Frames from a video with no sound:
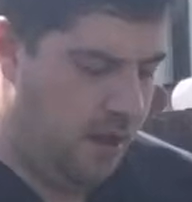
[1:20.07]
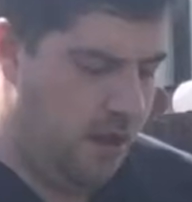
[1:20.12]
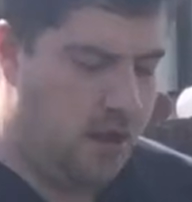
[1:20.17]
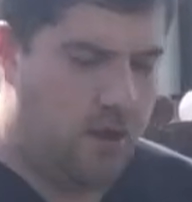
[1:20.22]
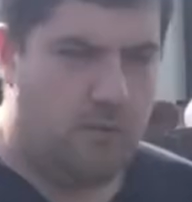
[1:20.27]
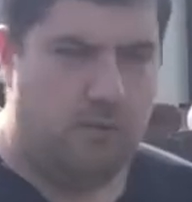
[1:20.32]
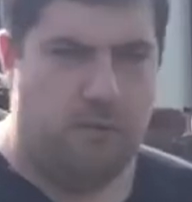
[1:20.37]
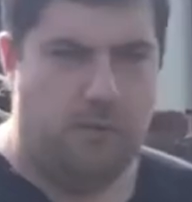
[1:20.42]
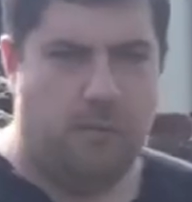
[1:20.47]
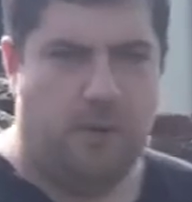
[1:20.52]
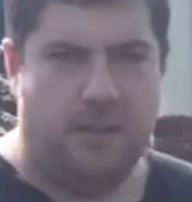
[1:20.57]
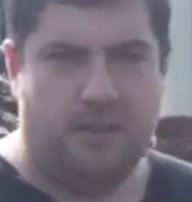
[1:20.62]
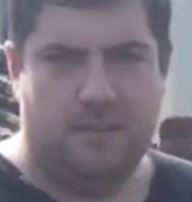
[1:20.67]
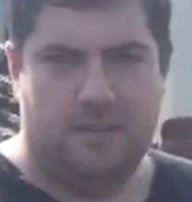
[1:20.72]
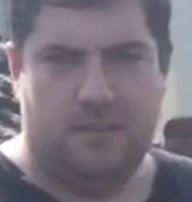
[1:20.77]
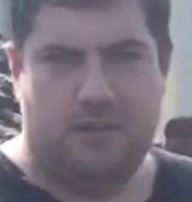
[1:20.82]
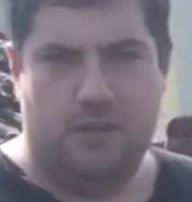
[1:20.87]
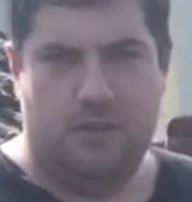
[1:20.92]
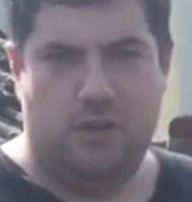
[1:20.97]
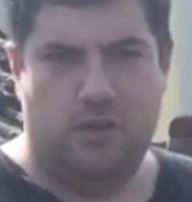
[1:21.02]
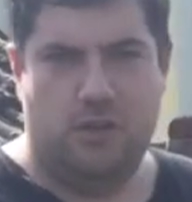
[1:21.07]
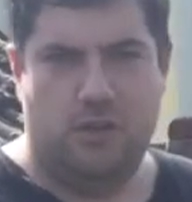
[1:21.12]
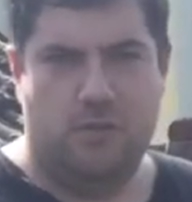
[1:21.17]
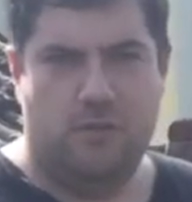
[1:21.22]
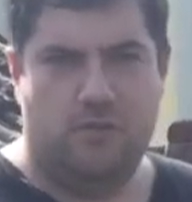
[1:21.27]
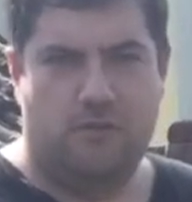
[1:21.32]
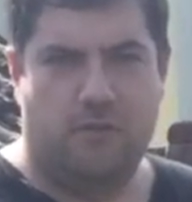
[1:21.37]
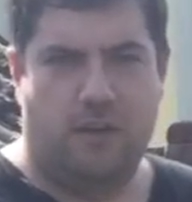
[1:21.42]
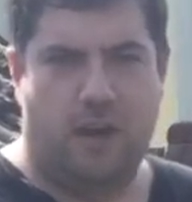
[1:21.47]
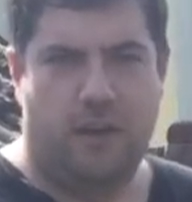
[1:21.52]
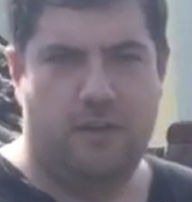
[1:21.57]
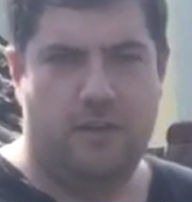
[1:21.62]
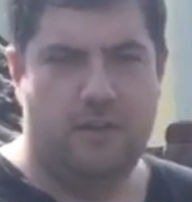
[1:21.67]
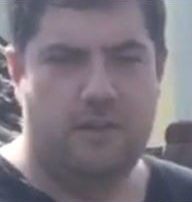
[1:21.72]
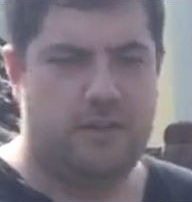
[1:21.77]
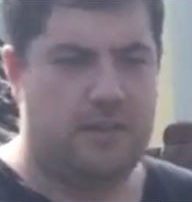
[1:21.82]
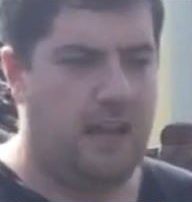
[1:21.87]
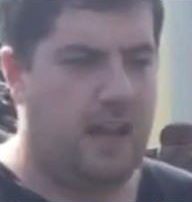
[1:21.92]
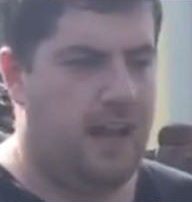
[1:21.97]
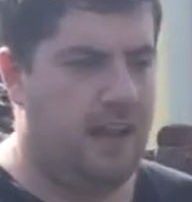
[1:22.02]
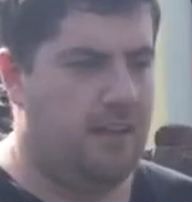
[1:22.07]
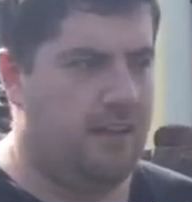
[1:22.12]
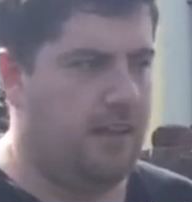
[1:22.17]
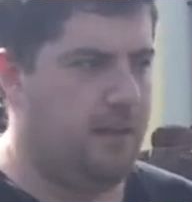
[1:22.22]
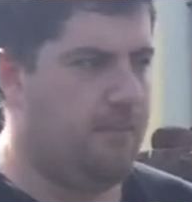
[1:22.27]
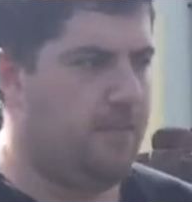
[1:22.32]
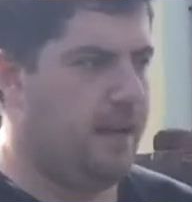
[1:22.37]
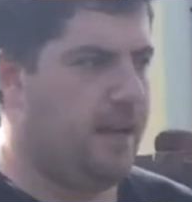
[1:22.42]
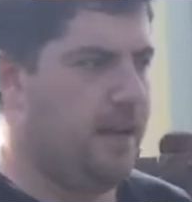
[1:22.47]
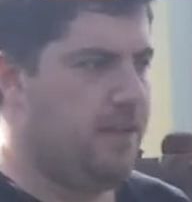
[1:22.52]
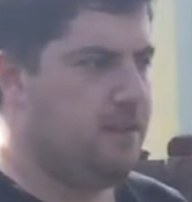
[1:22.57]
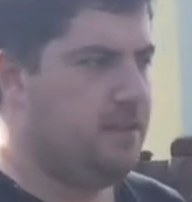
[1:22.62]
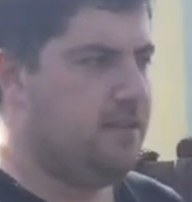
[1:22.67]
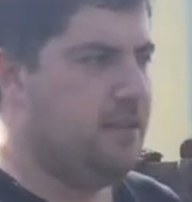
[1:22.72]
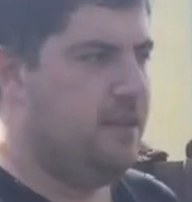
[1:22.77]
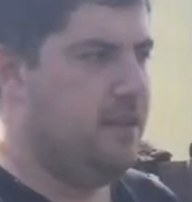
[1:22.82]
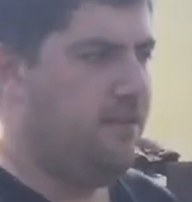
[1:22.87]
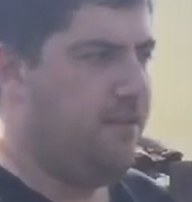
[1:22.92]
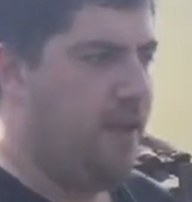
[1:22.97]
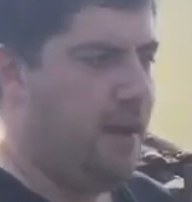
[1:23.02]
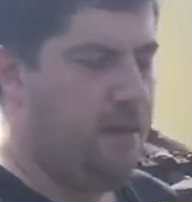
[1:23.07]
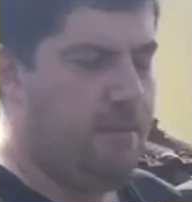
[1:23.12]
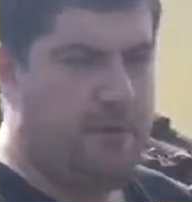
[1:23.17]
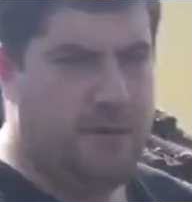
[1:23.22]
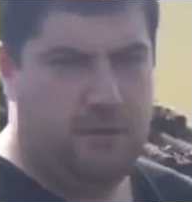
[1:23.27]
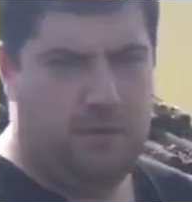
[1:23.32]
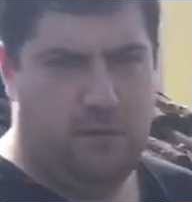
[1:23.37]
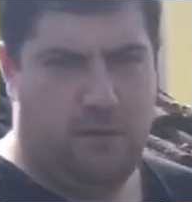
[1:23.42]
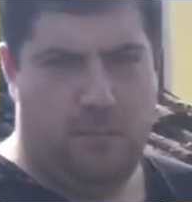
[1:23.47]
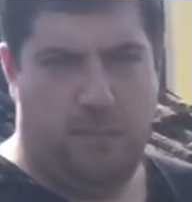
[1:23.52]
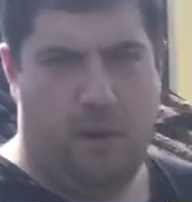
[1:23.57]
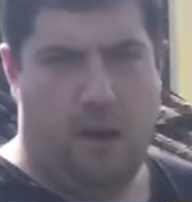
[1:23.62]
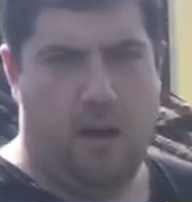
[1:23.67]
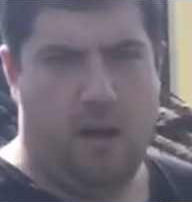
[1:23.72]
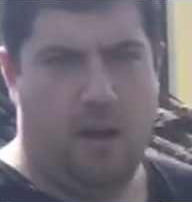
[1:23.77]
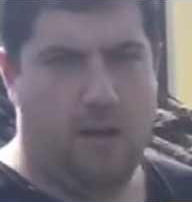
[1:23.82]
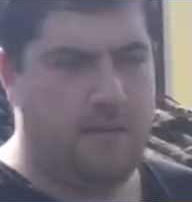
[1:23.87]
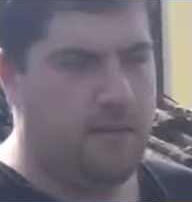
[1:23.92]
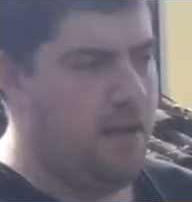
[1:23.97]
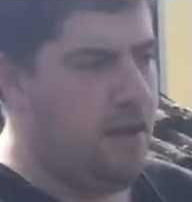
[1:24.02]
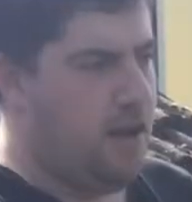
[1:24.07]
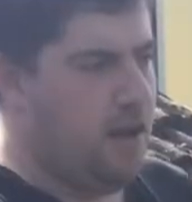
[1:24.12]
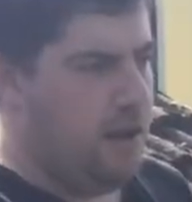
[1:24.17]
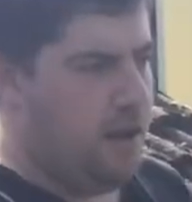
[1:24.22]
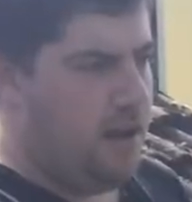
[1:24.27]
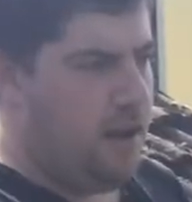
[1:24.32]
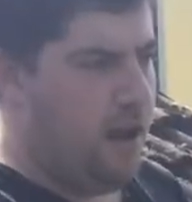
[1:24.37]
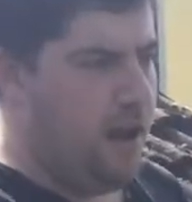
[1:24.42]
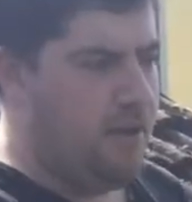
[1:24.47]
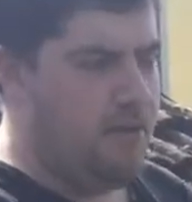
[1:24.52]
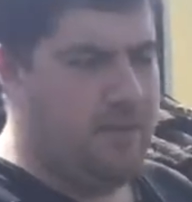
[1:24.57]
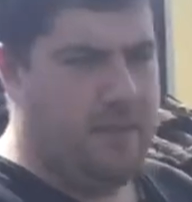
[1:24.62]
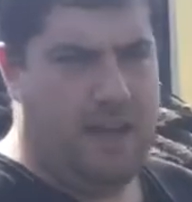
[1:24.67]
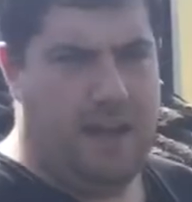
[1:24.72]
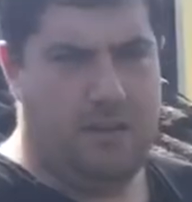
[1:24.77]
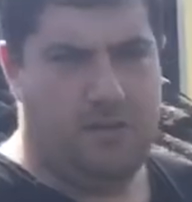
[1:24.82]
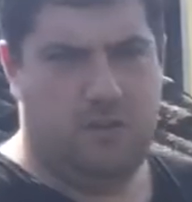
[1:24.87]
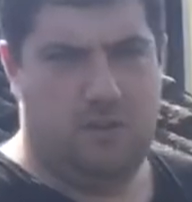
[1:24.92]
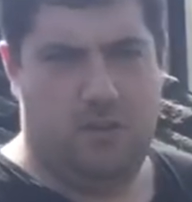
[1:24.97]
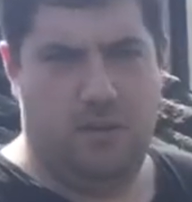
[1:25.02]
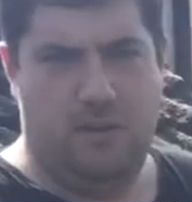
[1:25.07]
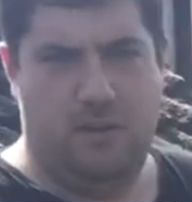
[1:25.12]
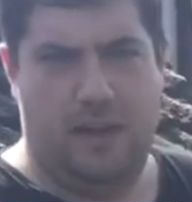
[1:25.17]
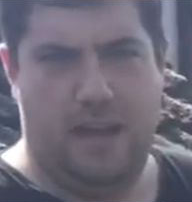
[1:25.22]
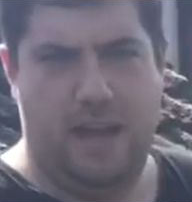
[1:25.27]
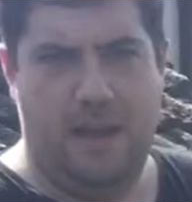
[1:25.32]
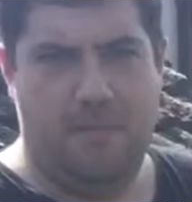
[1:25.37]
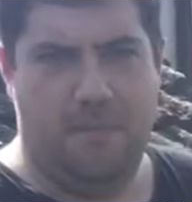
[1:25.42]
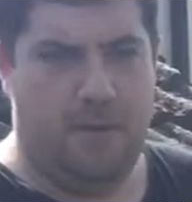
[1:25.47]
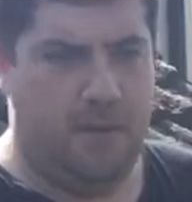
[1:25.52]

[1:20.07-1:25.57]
Well, once the shoot grows and it begins to develop into a plant, like with our tulip,